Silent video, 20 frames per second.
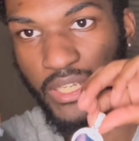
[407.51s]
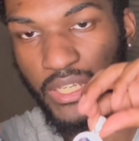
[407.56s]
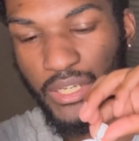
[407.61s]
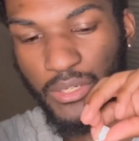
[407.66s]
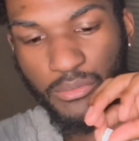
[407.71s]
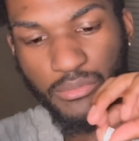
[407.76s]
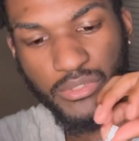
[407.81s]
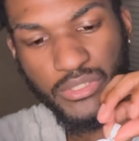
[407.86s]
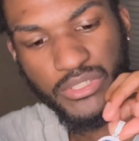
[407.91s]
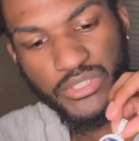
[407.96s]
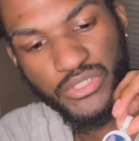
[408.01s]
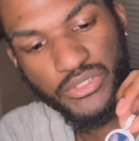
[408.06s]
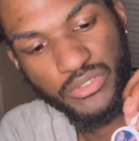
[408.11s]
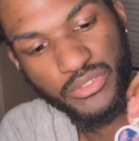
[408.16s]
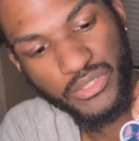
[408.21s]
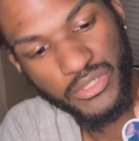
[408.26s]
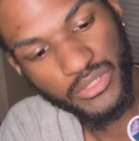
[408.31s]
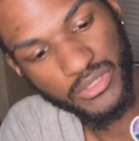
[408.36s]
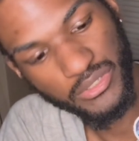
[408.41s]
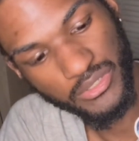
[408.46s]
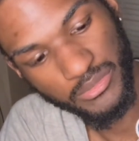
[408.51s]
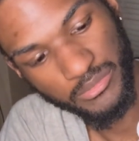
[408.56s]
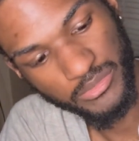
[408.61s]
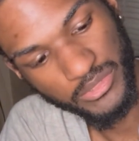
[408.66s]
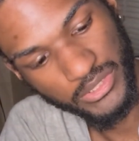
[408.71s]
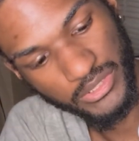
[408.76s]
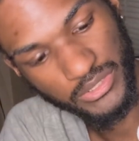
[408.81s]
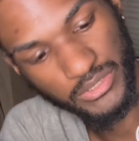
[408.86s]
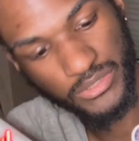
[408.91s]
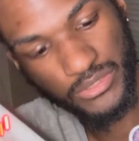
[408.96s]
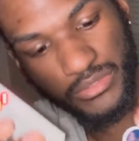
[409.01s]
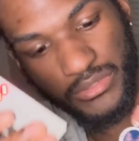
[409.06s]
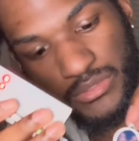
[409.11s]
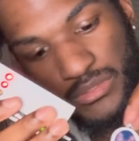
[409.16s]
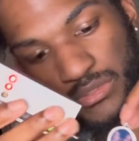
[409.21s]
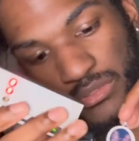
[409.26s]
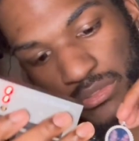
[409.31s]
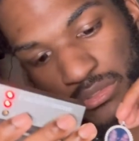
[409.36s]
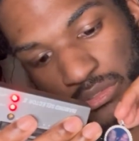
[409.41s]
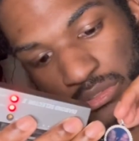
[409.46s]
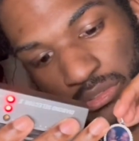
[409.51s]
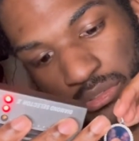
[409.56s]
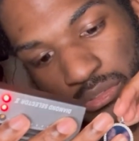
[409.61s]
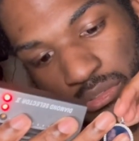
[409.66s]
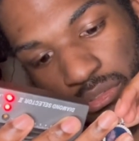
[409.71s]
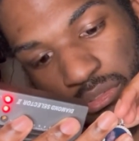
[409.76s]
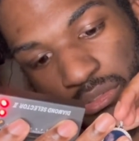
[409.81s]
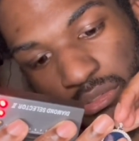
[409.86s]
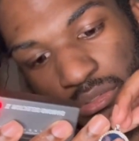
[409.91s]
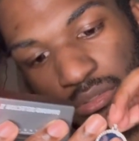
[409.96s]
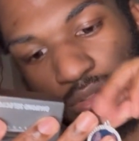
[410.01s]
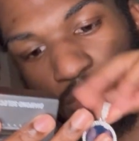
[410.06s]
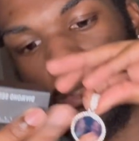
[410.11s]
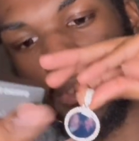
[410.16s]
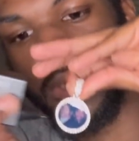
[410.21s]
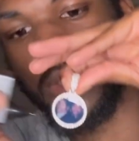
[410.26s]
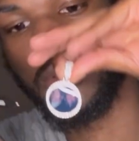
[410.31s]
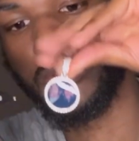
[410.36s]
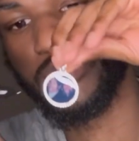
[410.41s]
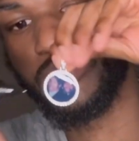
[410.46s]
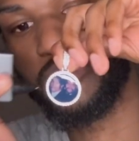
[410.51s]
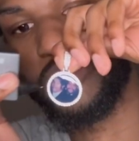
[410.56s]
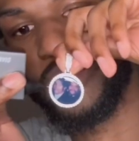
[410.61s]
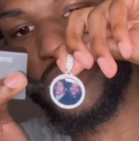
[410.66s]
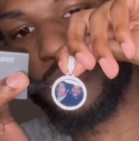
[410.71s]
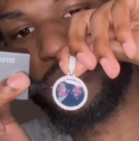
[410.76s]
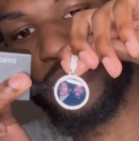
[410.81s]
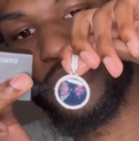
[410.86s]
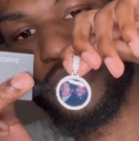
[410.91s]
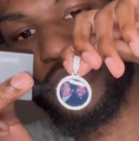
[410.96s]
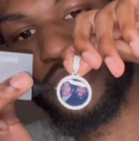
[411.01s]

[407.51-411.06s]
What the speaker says: I wanna show y'all, let me see. I don't know if I could be able